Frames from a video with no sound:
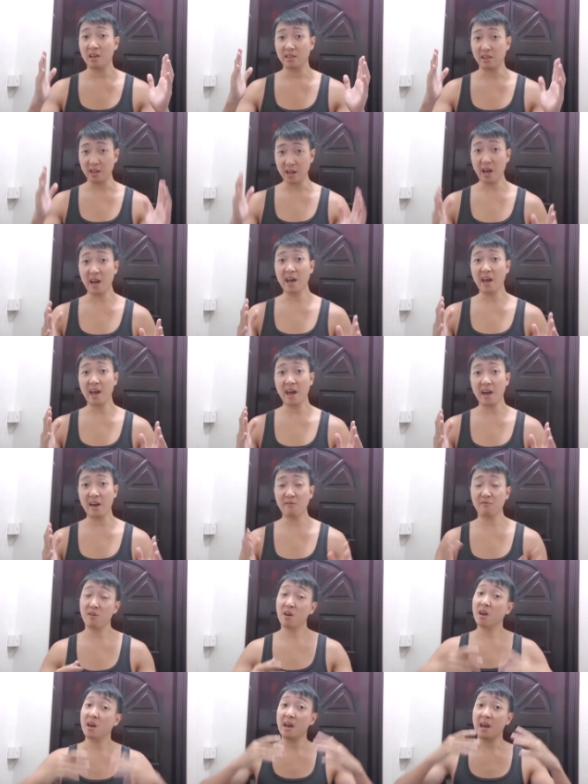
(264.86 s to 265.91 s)
that I have
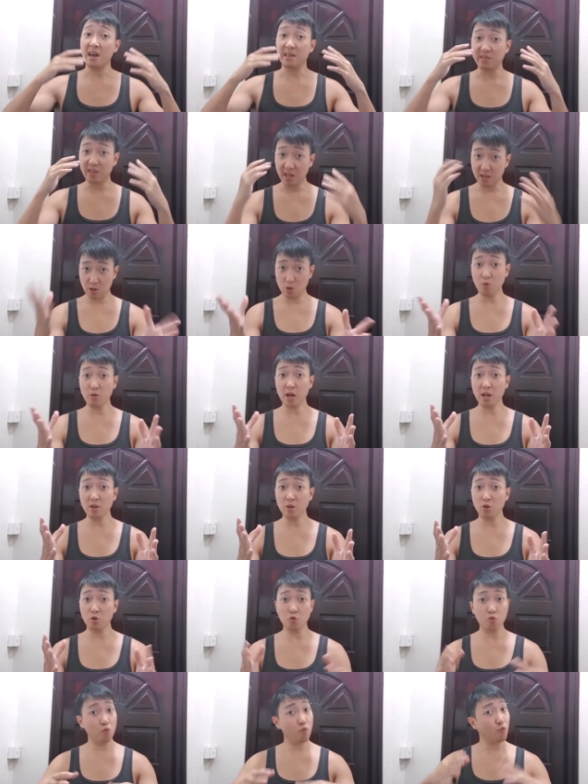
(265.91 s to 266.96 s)
and that you can
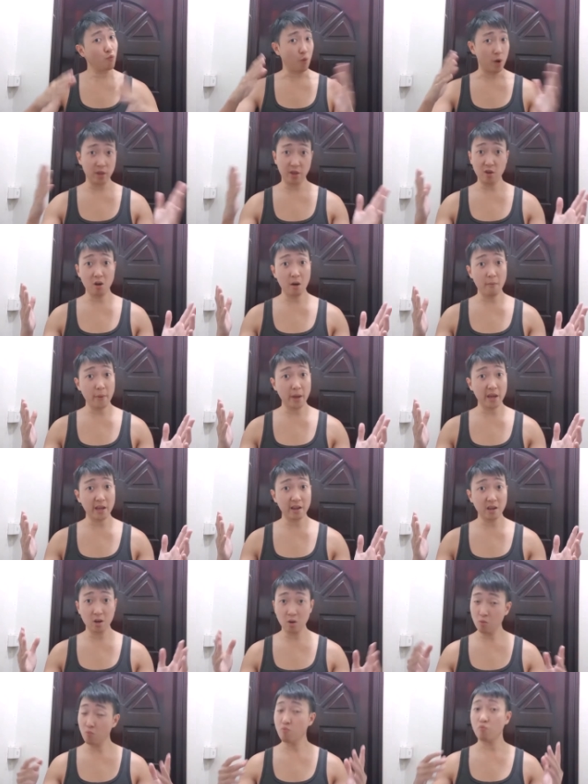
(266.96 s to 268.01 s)
do, whether you're a
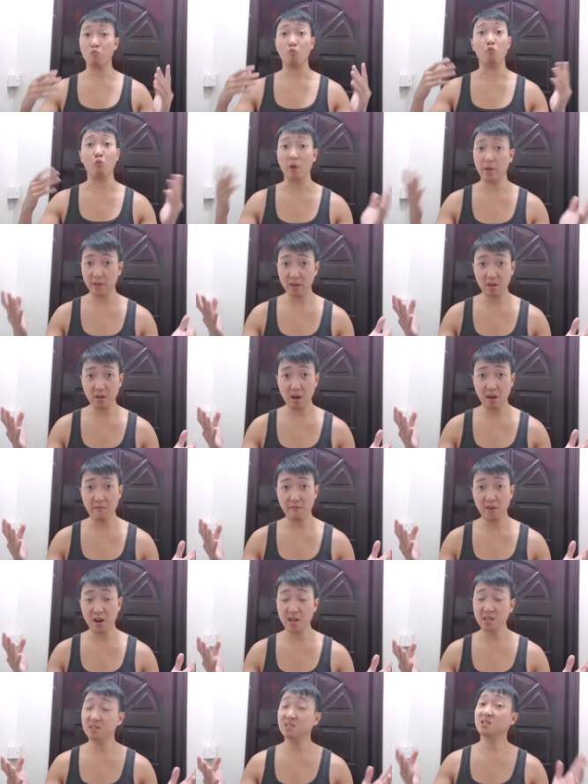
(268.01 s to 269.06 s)
beginner, whether you're
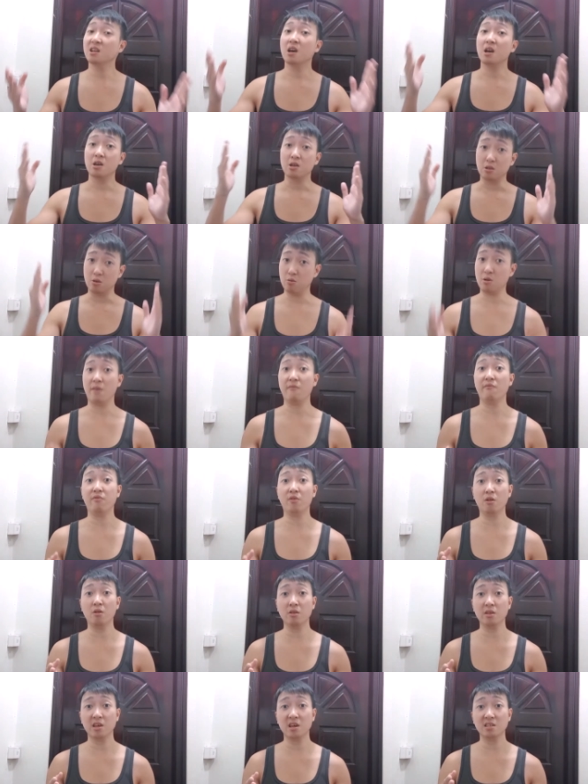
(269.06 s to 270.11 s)
advanced. You can
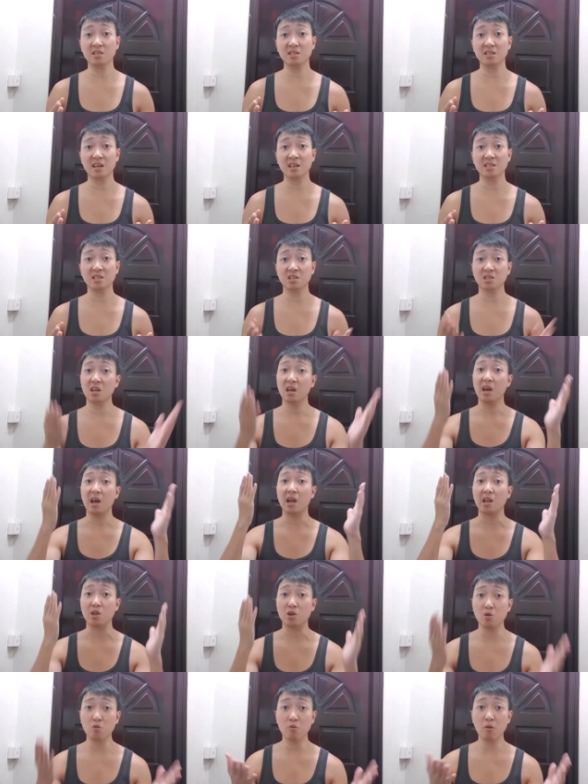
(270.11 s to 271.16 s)
follow the exercises
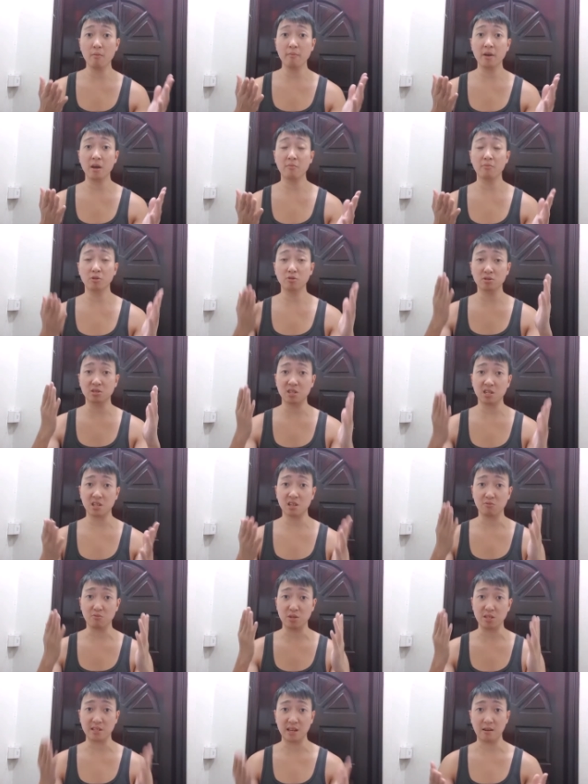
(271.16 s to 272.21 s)
and you will be able to see
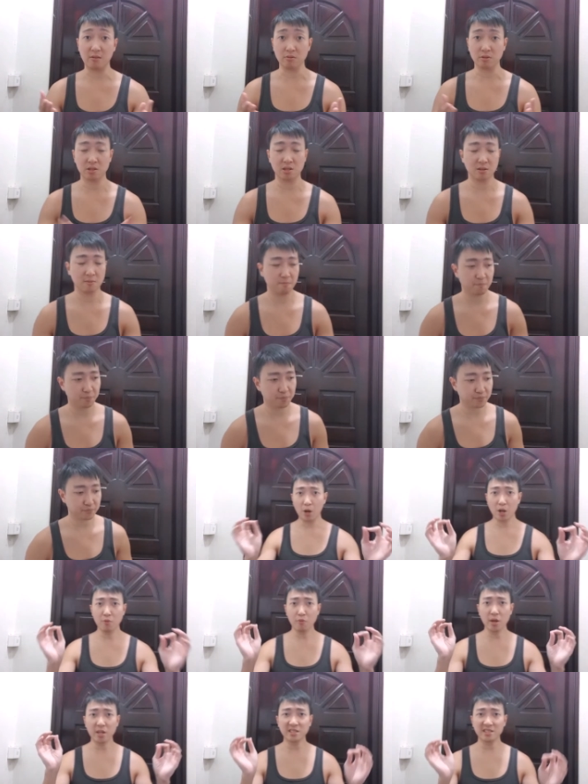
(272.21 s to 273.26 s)
the results.
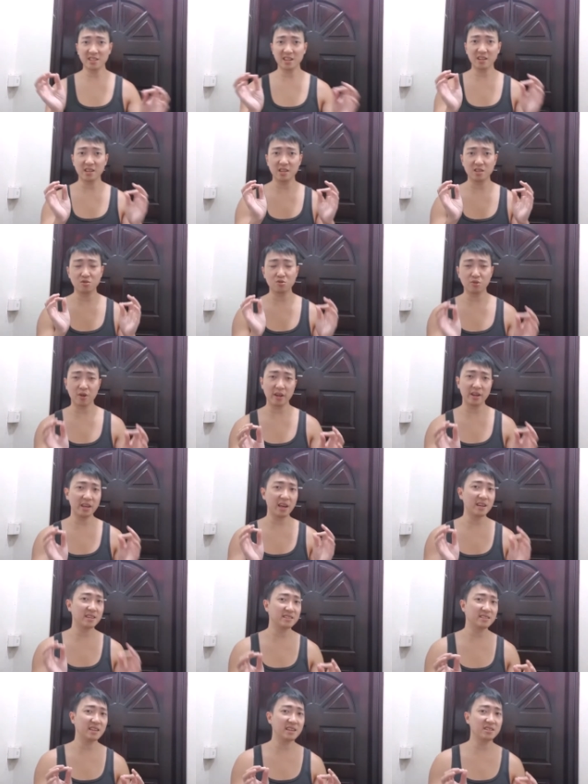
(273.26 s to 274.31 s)
Bodyweight circuit training
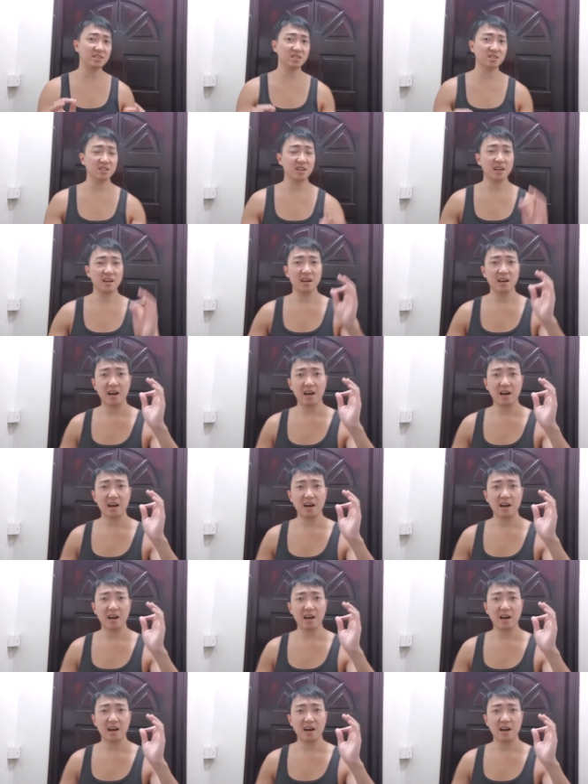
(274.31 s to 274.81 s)
exercises